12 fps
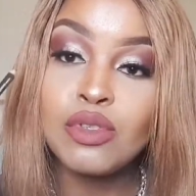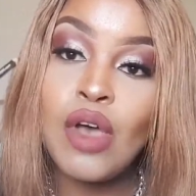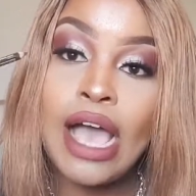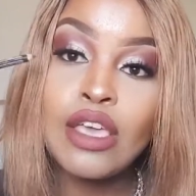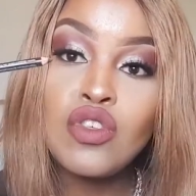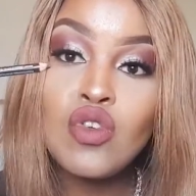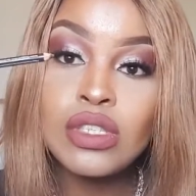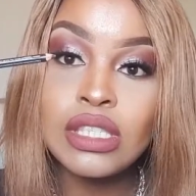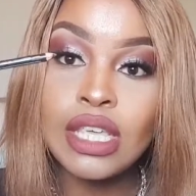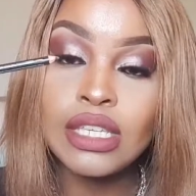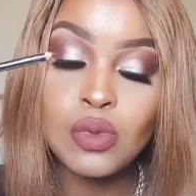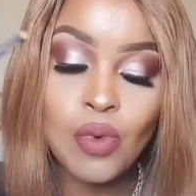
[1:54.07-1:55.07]
So I use
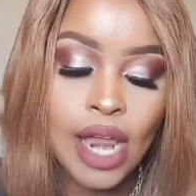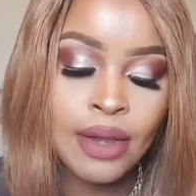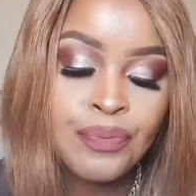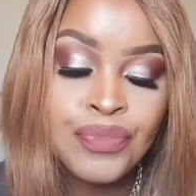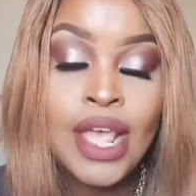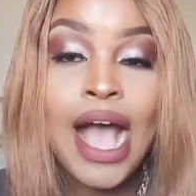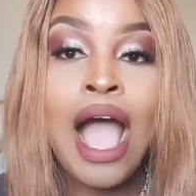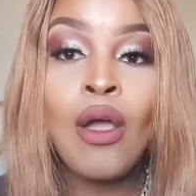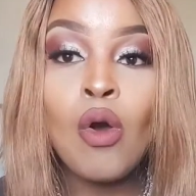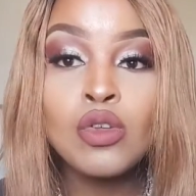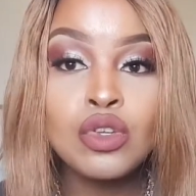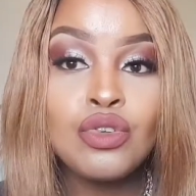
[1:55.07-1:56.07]
this one. I
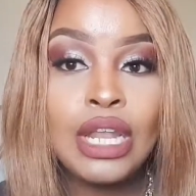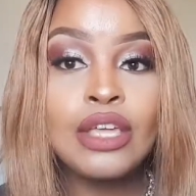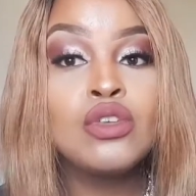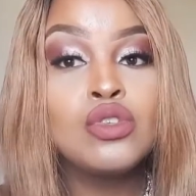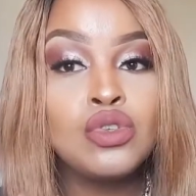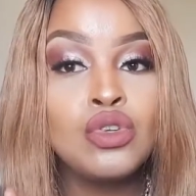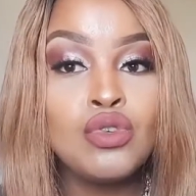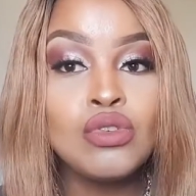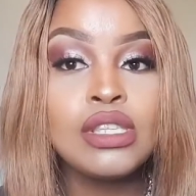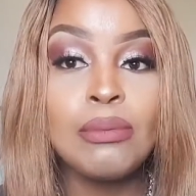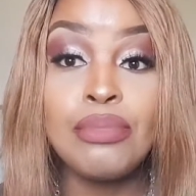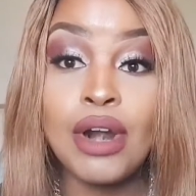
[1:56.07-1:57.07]
also used to
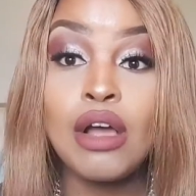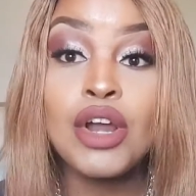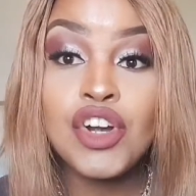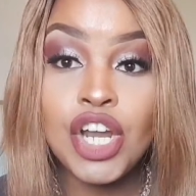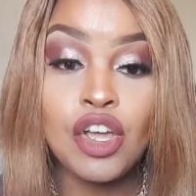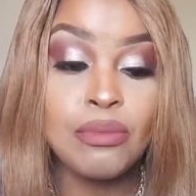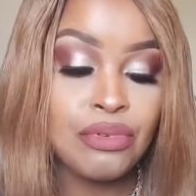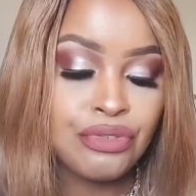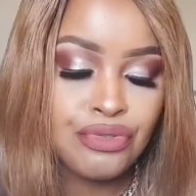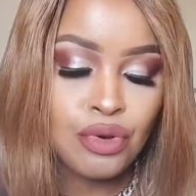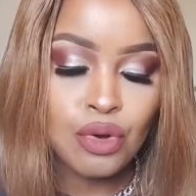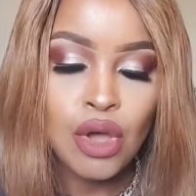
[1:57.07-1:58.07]
use the brow crayon
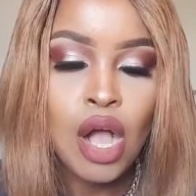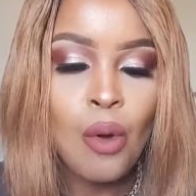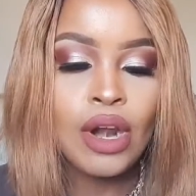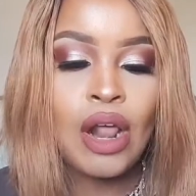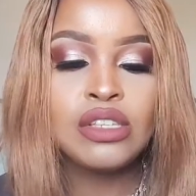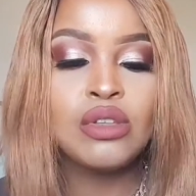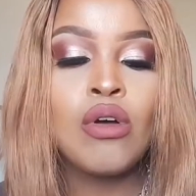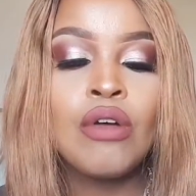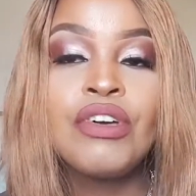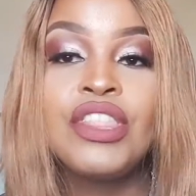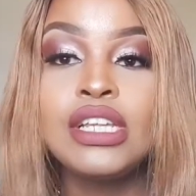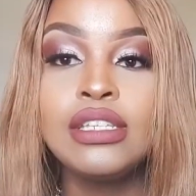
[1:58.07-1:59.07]
before when I was still going
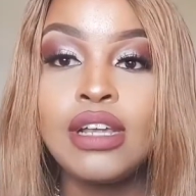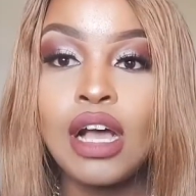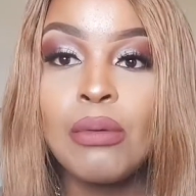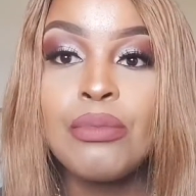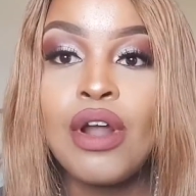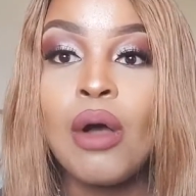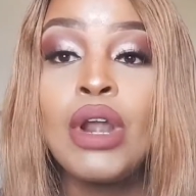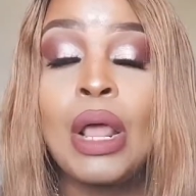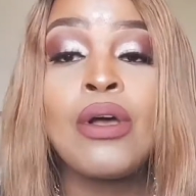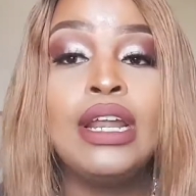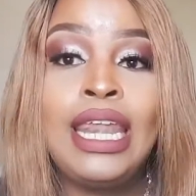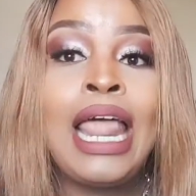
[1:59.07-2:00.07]
for that dark brow,
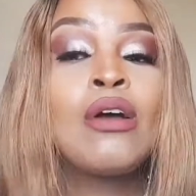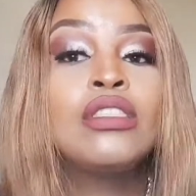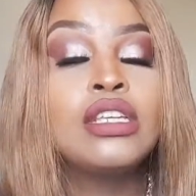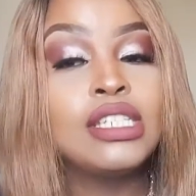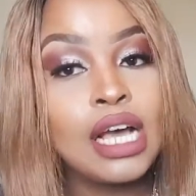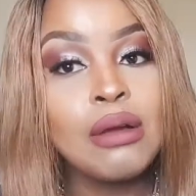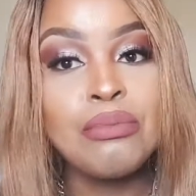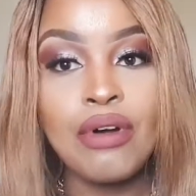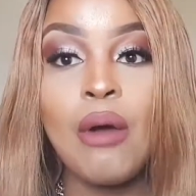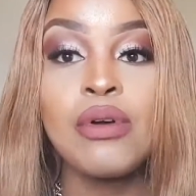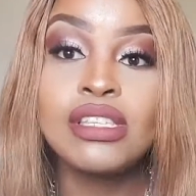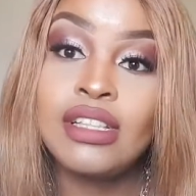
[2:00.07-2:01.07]
like when the dark
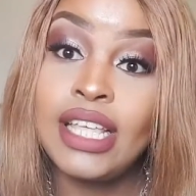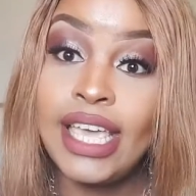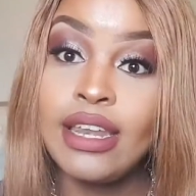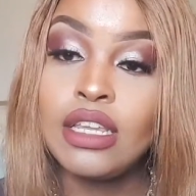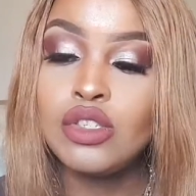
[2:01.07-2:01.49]
brow was still in.